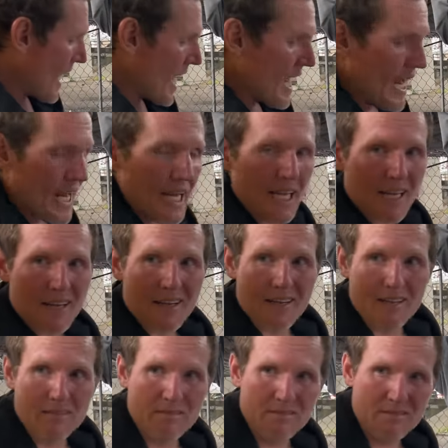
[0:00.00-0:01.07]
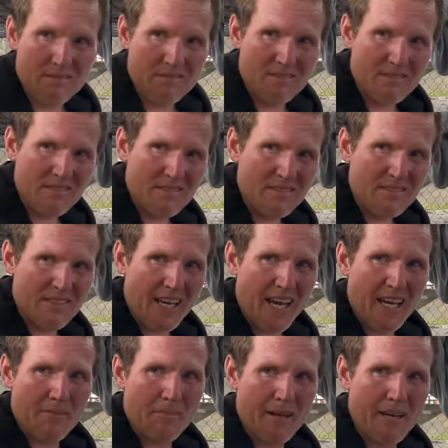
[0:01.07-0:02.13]
I
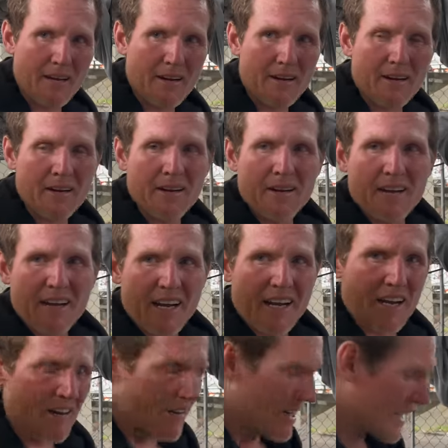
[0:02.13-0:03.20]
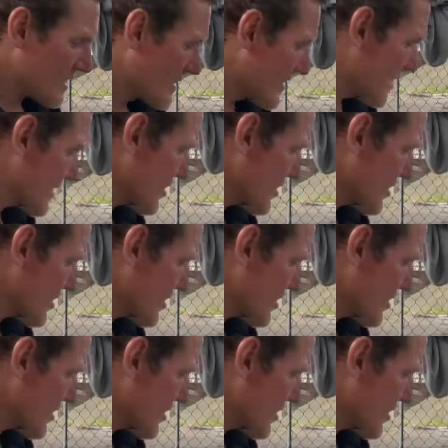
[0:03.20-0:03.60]
came here, and across the